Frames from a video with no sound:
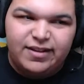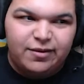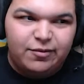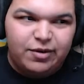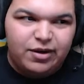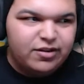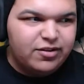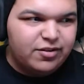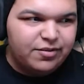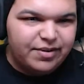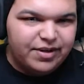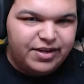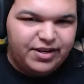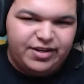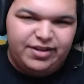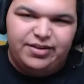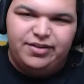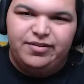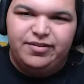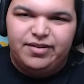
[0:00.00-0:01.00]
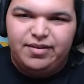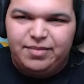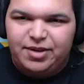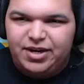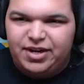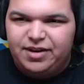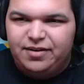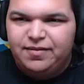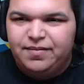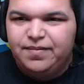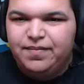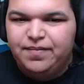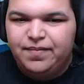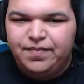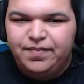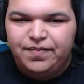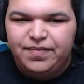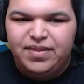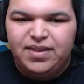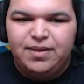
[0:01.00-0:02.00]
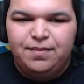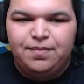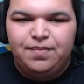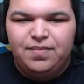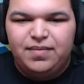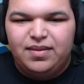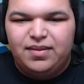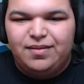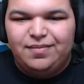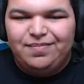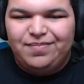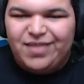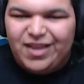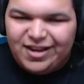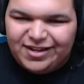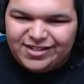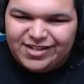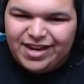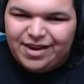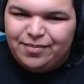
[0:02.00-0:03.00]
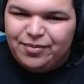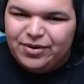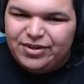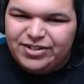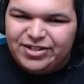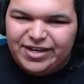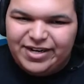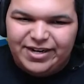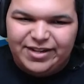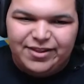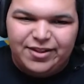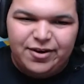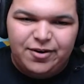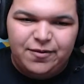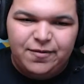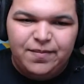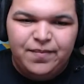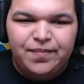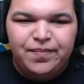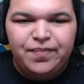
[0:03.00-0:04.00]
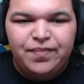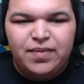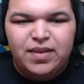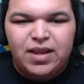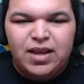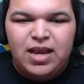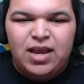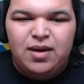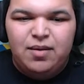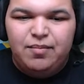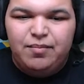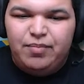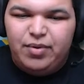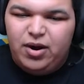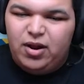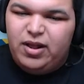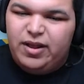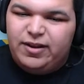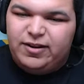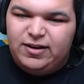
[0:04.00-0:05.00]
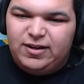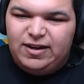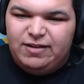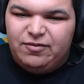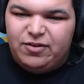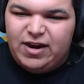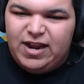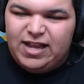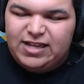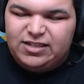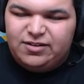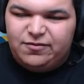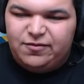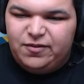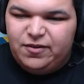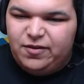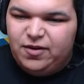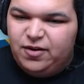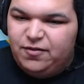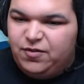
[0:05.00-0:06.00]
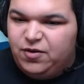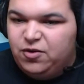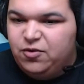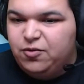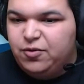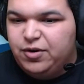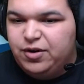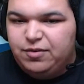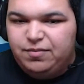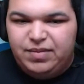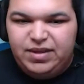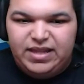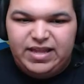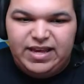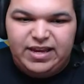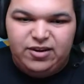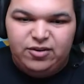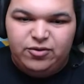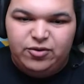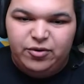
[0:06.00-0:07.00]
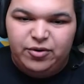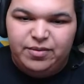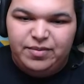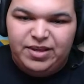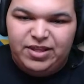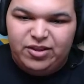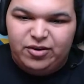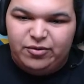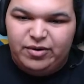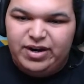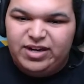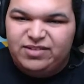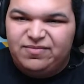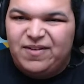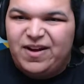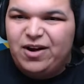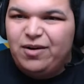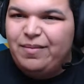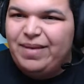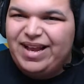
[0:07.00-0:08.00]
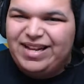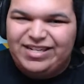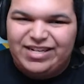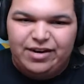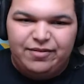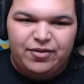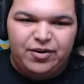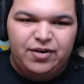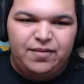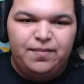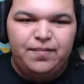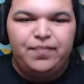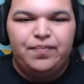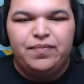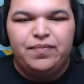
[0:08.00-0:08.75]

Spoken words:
Like, what else are we going to do? Come on now. Thanks, I appreciate it, though. But all I could ever ask of you would be that you join me in the greatest final match ever.